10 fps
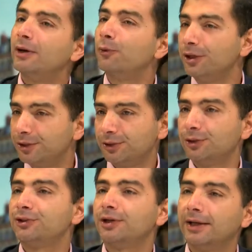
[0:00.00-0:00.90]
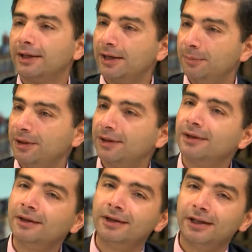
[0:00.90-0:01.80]
research and
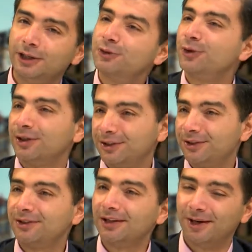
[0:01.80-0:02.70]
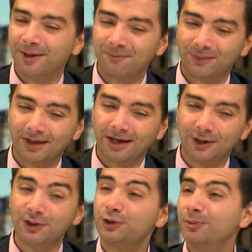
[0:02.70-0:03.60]
academic interests
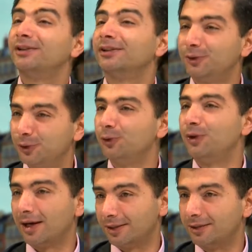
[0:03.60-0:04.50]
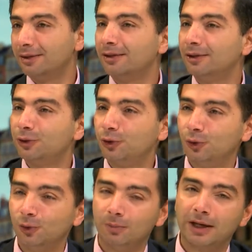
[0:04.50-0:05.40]
are instrumental to that,
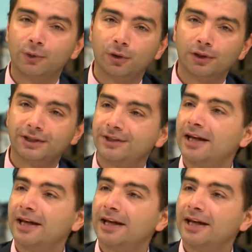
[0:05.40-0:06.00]
to my role as an